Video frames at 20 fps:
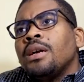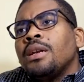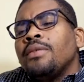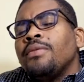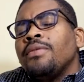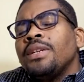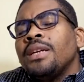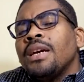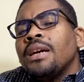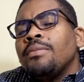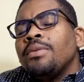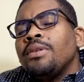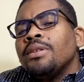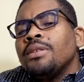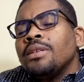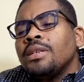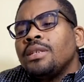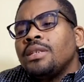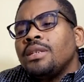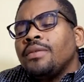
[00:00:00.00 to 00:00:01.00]
And every time
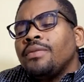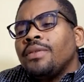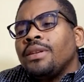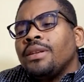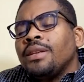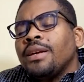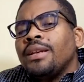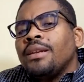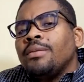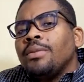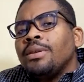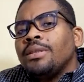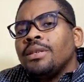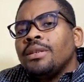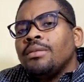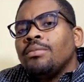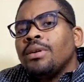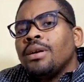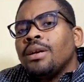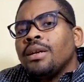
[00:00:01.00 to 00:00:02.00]
there's a shift in dynamics in
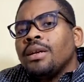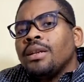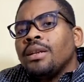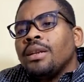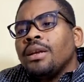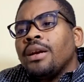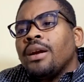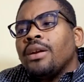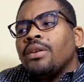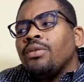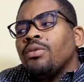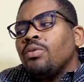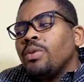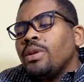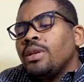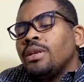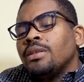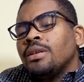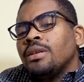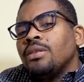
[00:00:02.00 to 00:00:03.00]
the market, there are new
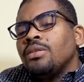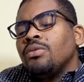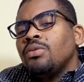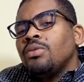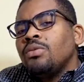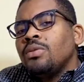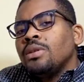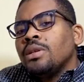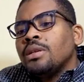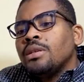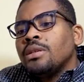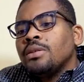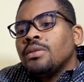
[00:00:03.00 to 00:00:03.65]
winners and new losers.